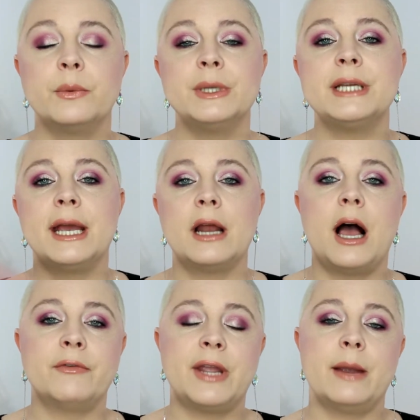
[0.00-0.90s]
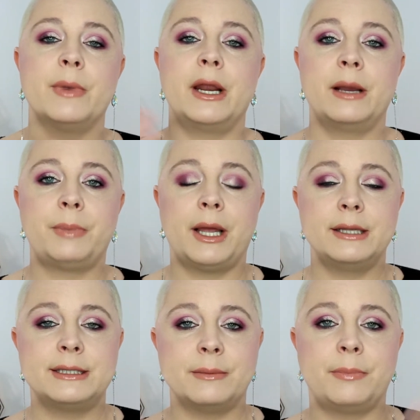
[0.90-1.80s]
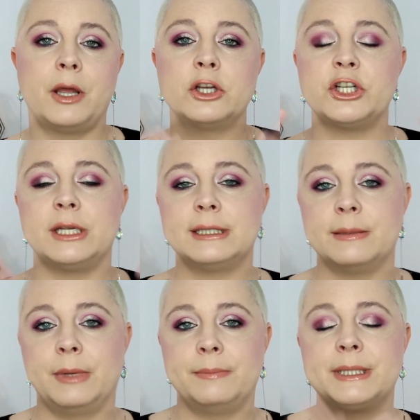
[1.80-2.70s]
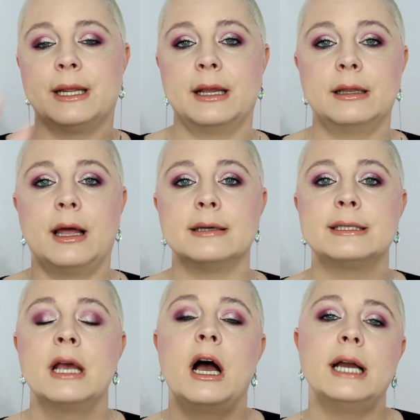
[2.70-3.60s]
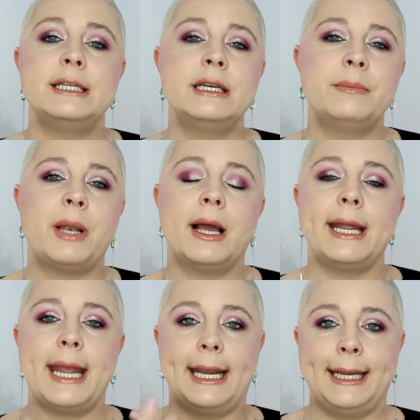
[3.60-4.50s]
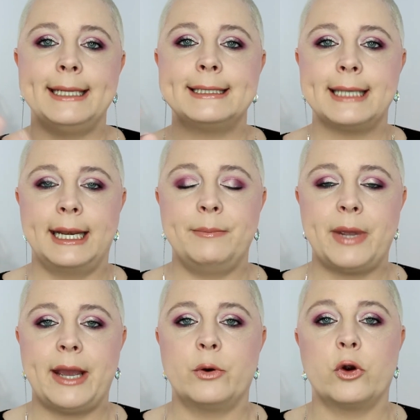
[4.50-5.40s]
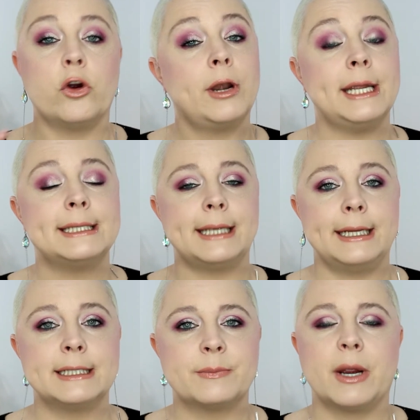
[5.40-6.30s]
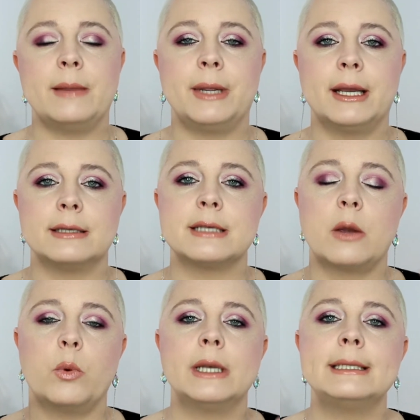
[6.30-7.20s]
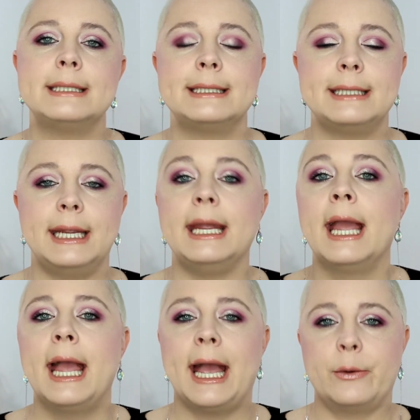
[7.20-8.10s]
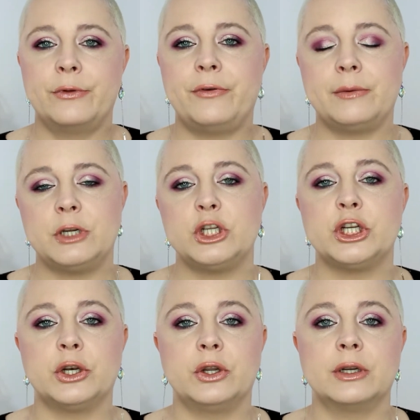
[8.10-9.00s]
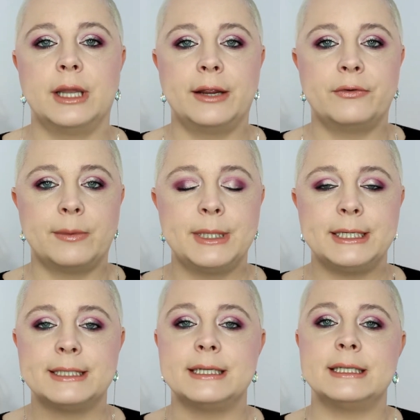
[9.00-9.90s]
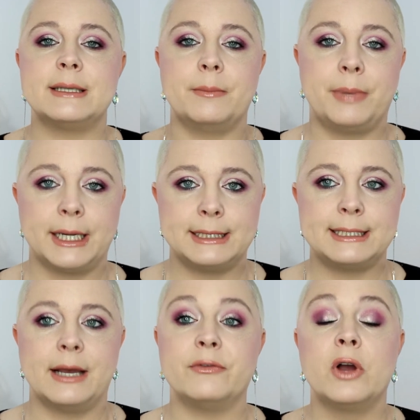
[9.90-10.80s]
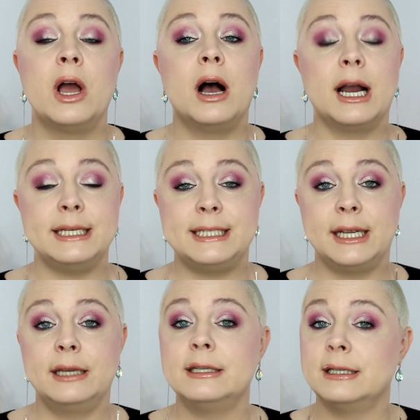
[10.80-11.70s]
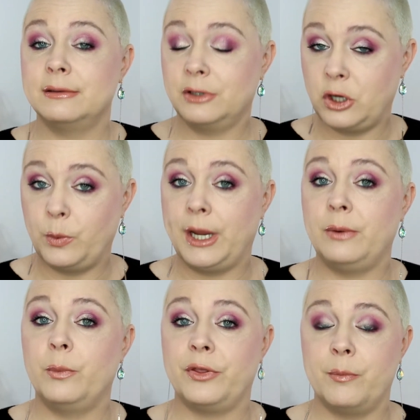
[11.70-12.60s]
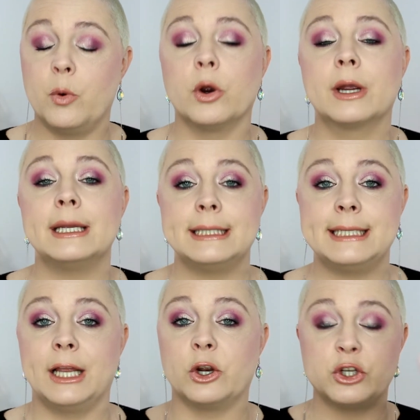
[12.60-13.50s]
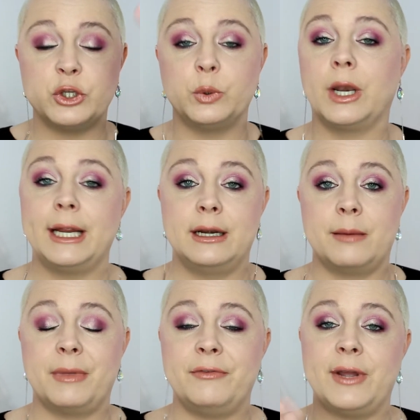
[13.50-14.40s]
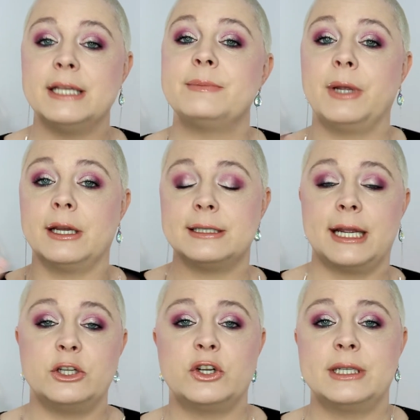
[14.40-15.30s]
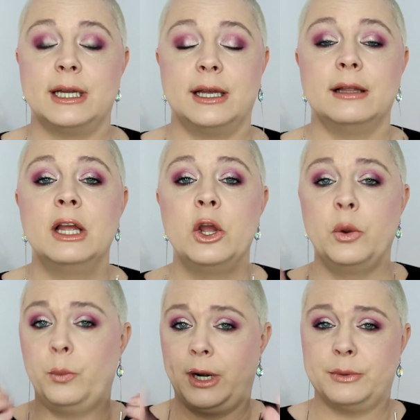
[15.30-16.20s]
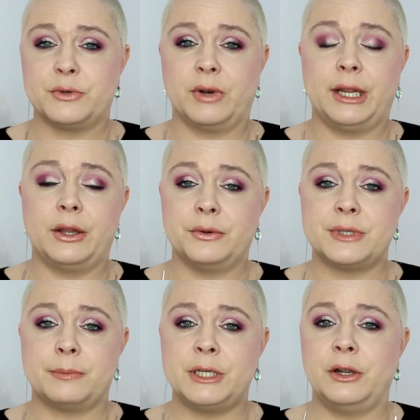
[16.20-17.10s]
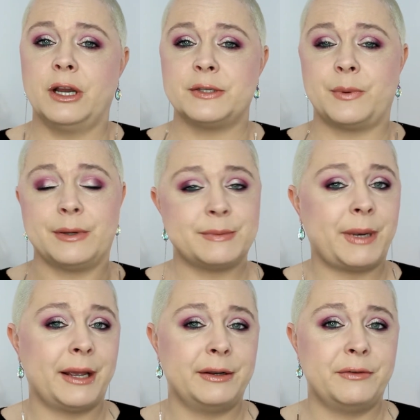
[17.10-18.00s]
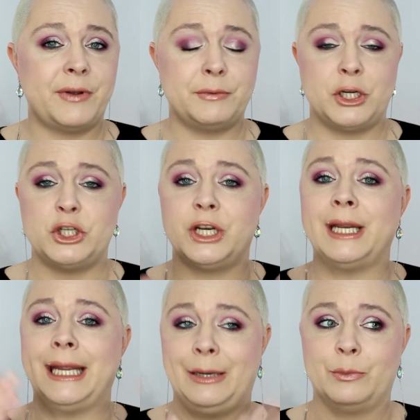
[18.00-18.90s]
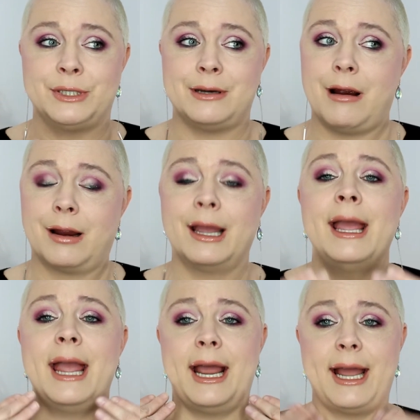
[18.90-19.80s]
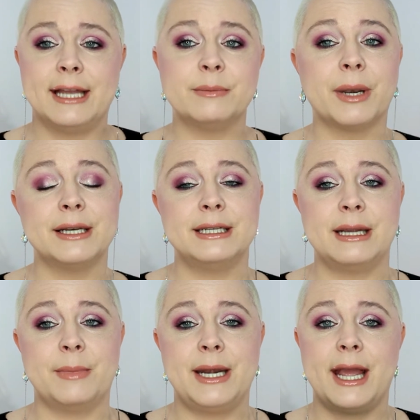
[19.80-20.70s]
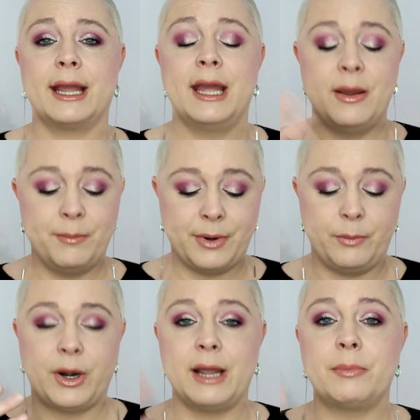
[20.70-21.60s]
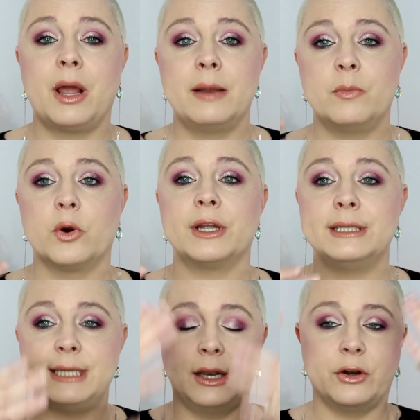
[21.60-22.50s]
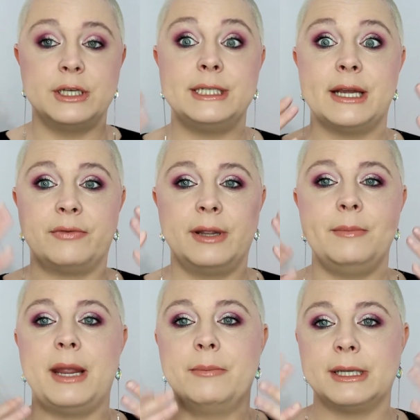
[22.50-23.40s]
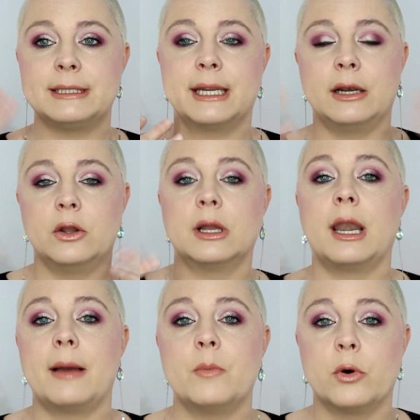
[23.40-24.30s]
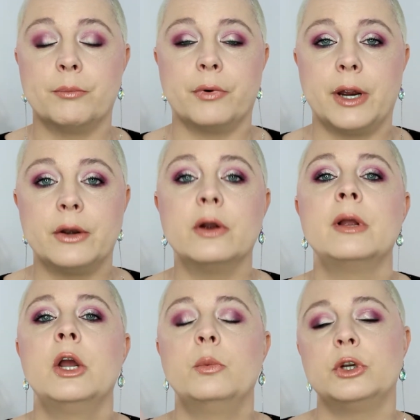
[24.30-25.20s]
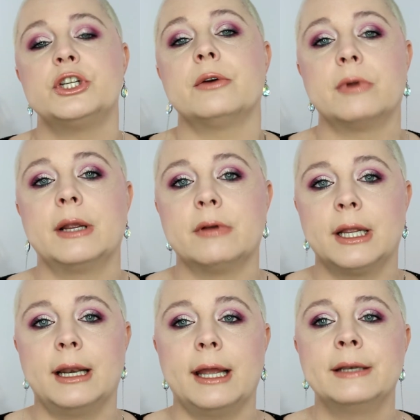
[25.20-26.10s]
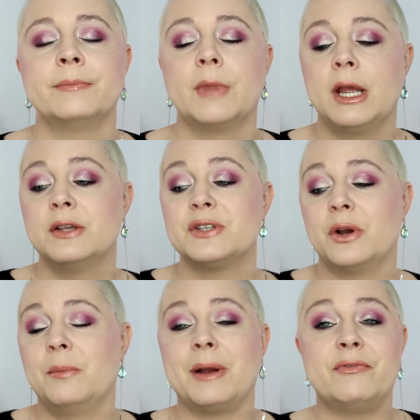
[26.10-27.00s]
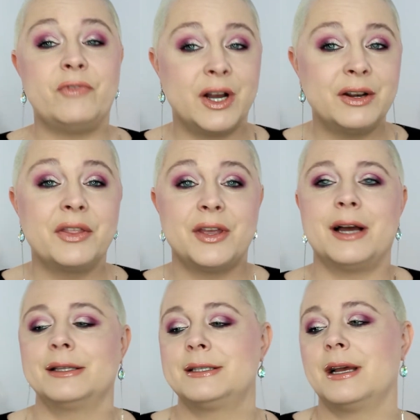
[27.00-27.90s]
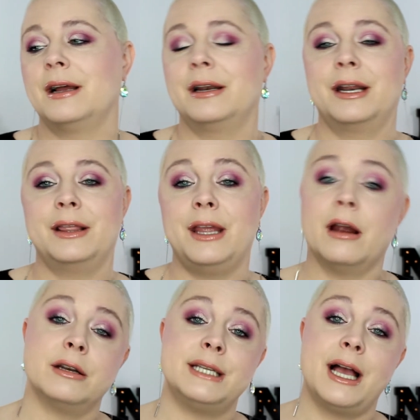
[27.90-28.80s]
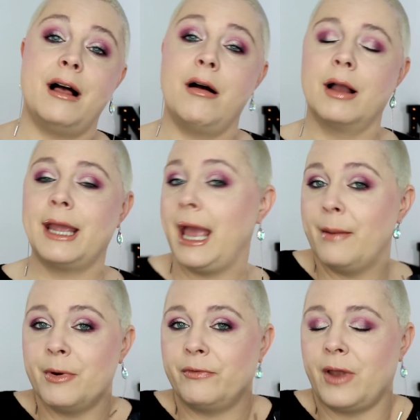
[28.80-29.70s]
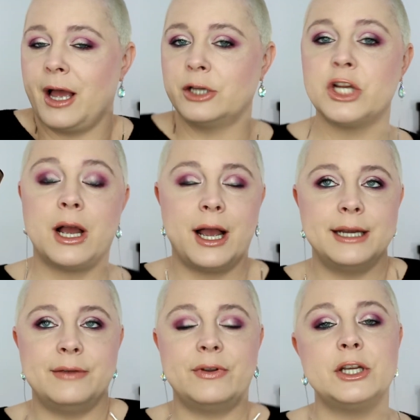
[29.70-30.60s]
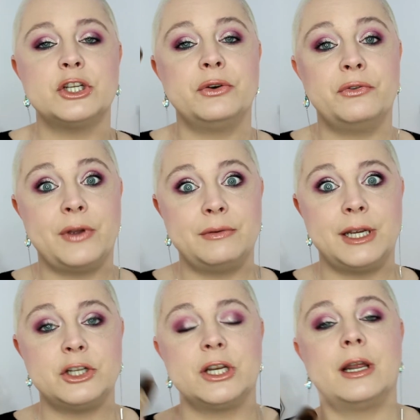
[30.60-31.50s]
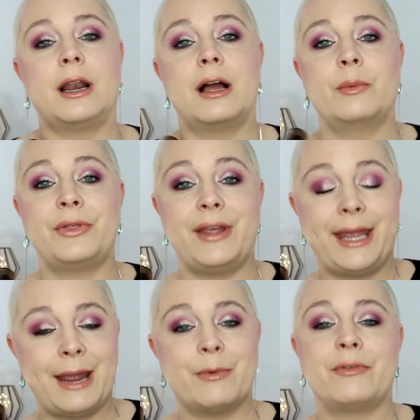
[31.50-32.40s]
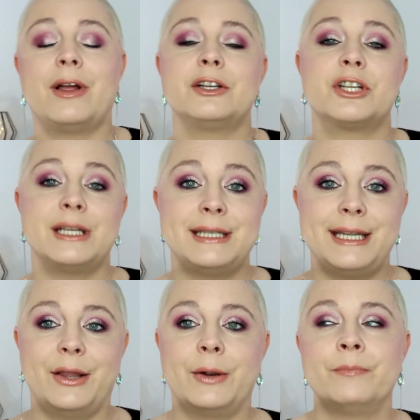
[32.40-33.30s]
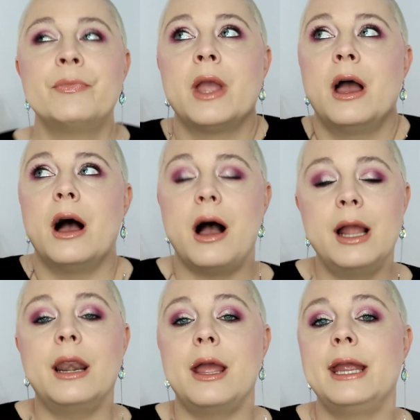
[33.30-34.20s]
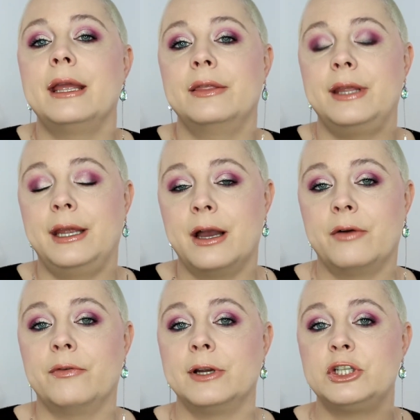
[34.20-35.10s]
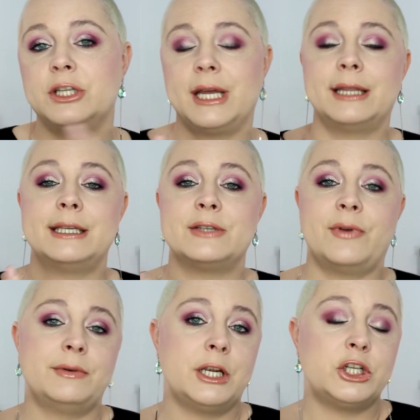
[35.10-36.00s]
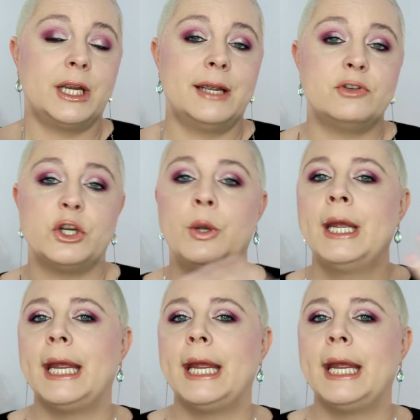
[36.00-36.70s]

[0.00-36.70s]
I went ahead off camera and I applied some blush and some lipstick and gloss. I didn't apply any setting powder or any setting spray because I wanted to see how the foundation looked like from a distance by itself. I did go in with more concealer to lighten up my face because, as you could tell, when I was really close up to you guys, when I was applying the foundation, it was dark and I had to blend it down my neck. But when I applied more concealer, it definitely made my skin look a lot more brighter, which I really, really like. So my final thoughts on the Ardell Cameraflage High Definition Foundation along with the Cameraflage Concealer. I like the coverage that this foundation gives you.